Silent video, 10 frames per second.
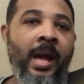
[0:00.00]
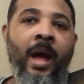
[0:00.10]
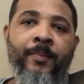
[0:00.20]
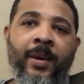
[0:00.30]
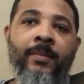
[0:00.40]

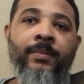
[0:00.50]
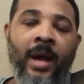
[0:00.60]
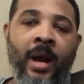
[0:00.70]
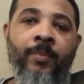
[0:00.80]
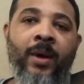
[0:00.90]

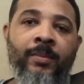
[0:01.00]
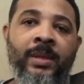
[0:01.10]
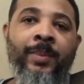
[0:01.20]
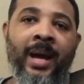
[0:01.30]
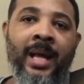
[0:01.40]
I'll
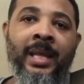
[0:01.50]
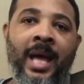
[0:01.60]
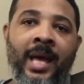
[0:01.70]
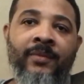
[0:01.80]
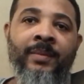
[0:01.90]
probably buy a
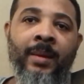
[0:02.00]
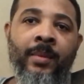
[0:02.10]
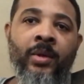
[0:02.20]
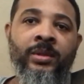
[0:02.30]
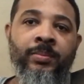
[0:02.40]
lot of my
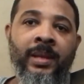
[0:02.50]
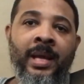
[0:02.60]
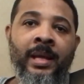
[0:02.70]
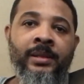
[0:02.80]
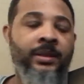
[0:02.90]

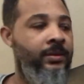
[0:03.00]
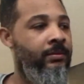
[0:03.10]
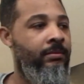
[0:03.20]
multiplats,